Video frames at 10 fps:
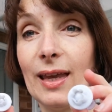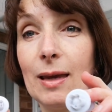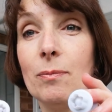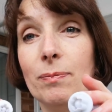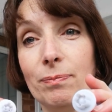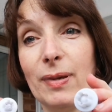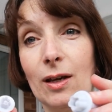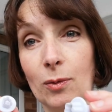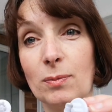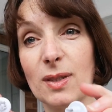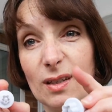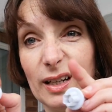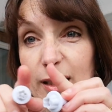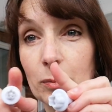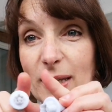it becomes a
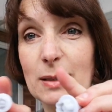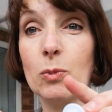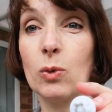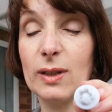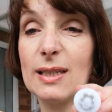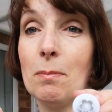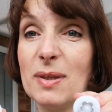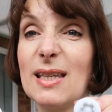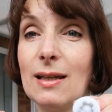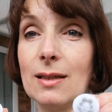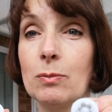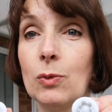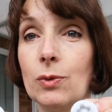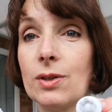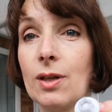little bit smaller, 10%
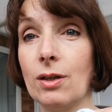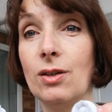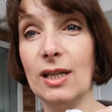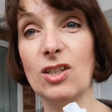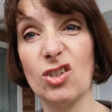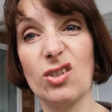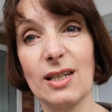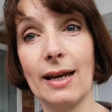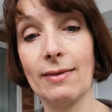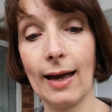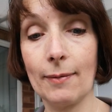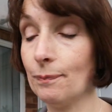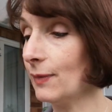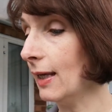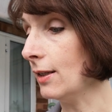smaller, so you need to just take that
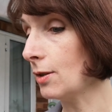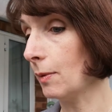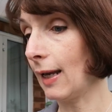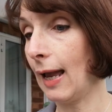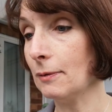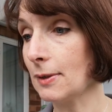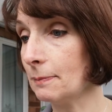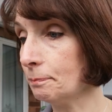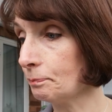into account.